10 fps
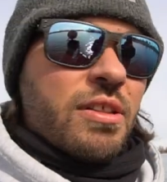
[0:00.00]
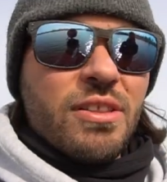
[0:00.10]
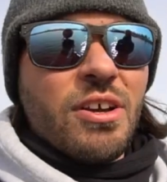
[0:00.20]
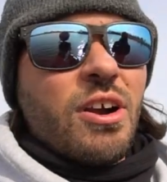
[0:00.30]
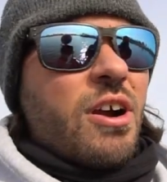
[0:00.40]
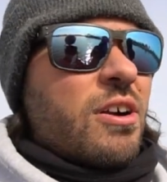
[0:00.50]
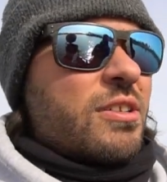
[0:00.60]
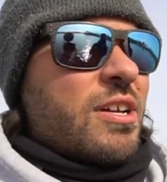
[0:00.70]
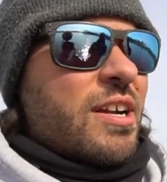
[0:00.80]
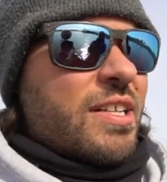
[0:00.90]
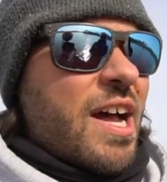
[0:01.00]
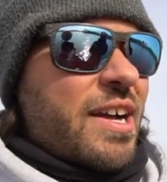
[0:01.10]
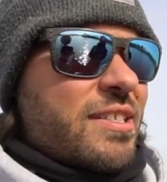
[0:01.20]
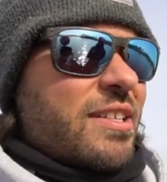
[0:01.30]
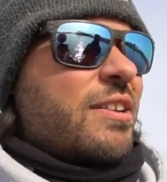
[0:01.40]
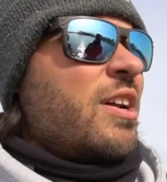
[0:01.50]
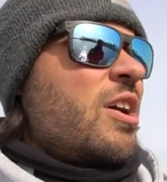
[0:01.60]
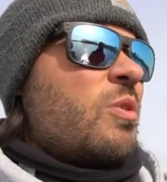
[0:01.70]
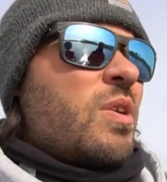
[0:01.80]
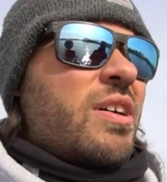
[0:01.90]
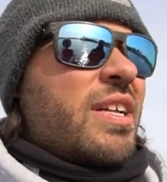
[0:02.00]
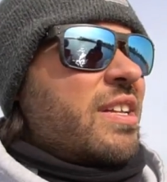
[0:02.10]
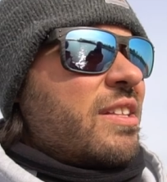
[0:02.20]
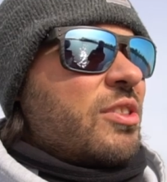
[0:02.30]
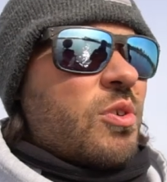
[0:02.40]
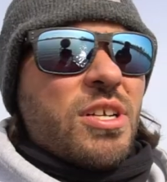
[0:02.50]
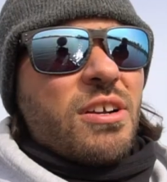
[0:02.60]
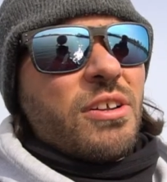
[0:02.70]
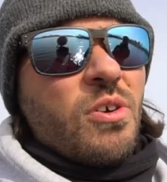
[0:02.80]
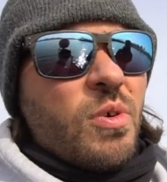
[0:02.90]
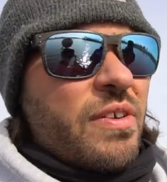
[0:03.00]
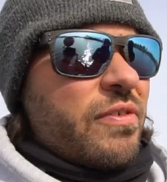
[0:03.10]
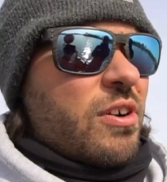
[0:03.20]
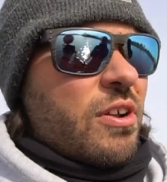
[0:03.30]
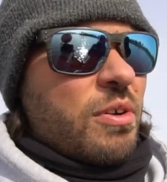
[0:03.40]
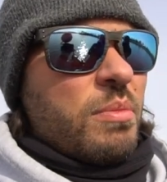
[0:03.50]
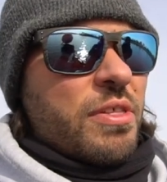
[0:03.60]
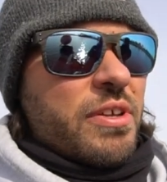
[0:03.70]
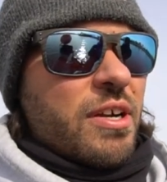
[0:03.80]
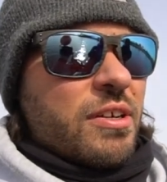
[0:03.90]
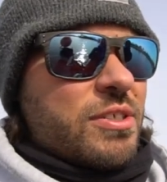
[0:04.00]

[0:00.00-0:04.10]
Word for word: there are a ton of docks and well, those aren't gonna go in for another month here.